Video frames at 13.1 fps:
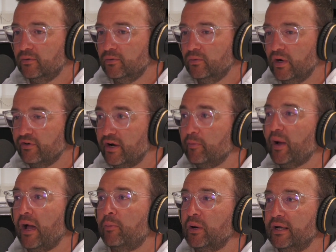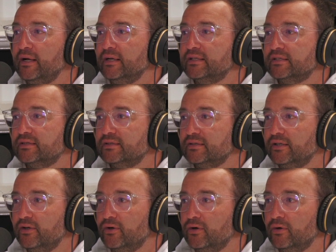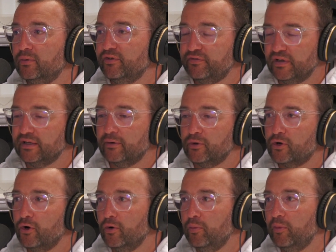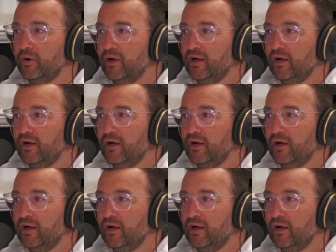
we're in a better place. You know, we filled our cup.